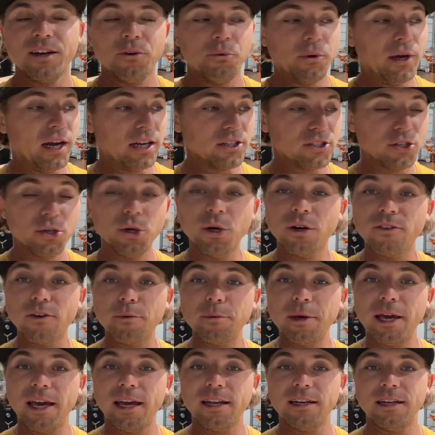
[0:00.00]
we got two of them
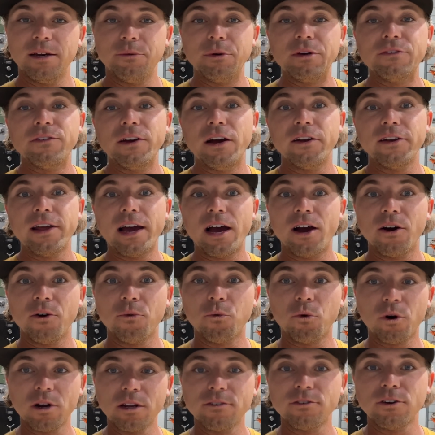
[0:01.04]
in, and we found out
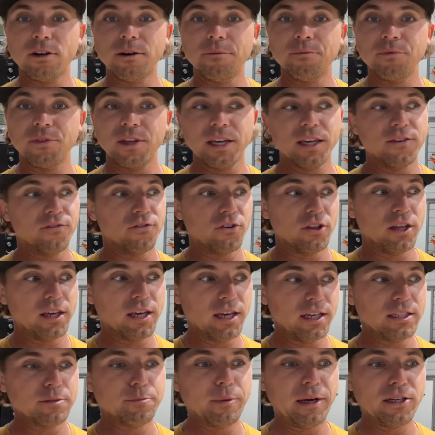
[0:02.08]
one of them the, for the
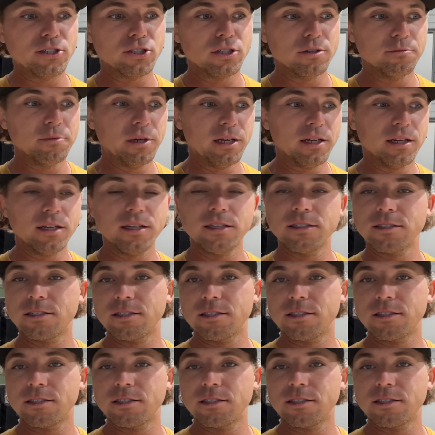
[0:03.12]
kids' bedroom. It is